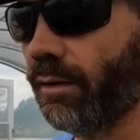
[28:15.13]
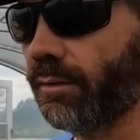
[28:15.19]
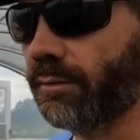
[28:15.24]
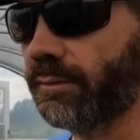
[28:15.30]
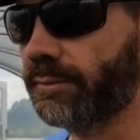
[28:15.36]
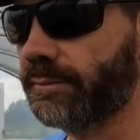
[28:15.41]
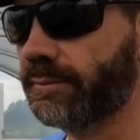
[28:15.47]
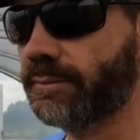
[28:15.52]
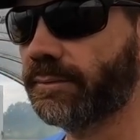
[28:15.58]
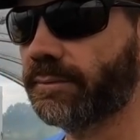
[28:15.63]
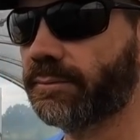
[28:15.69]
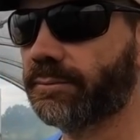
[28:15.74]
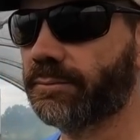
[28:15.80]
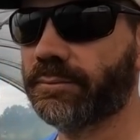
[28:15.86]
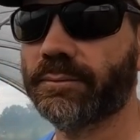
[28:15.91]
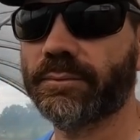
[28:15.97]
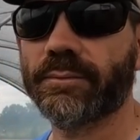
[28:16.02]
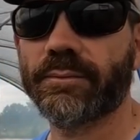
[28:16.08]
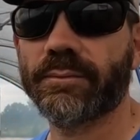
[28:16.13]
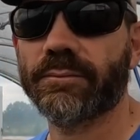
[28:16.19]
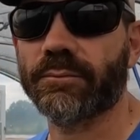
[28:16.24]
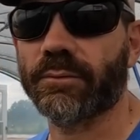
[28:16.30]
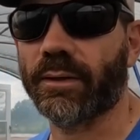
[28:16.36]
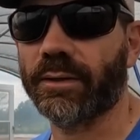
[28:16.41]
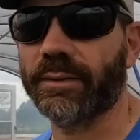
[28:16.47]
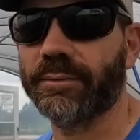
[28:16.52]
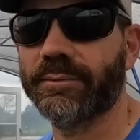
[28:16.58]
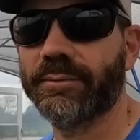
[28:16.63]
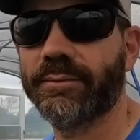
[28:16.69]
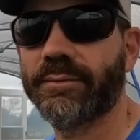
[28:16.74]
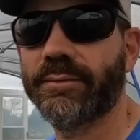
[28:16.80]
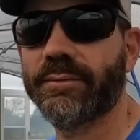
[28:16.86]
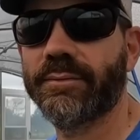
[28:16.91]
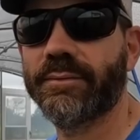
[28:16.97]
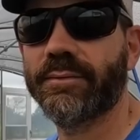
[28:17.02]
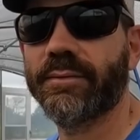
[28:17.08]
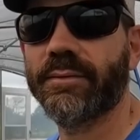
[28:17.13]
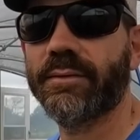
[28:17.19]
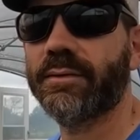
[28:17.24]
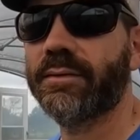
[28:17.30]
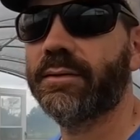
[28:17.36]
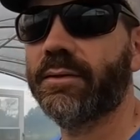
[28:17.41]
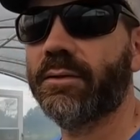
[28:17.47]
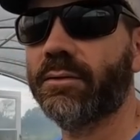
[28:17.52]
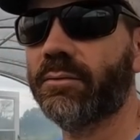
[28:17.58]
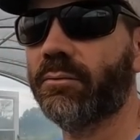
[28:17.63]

it's in my mind that oh right. there goes our cabbage